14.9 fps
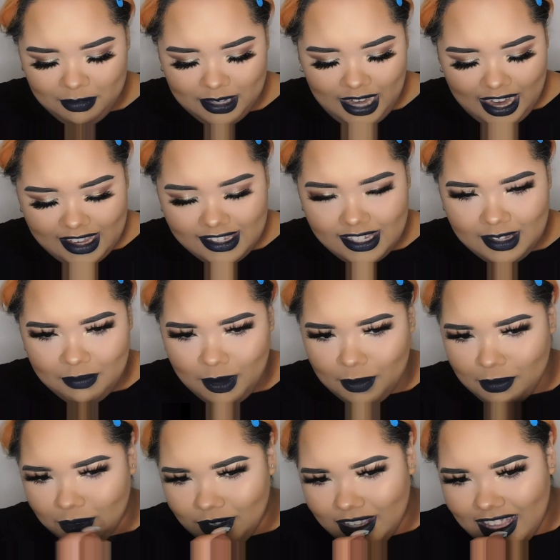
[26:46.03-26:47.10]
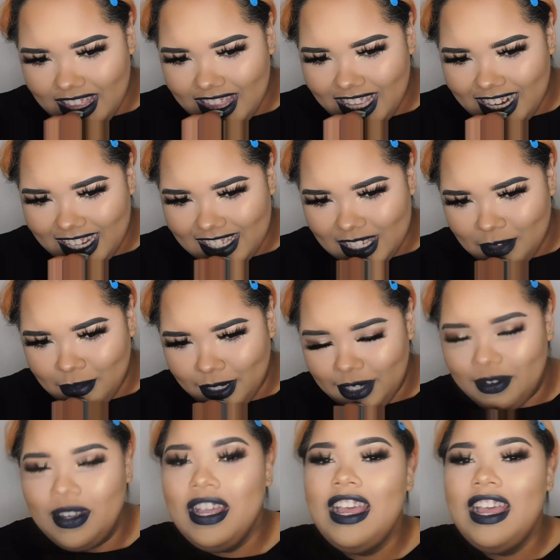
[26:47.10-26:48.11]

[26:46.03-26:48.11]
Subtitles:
but I see purple, and then I see blue.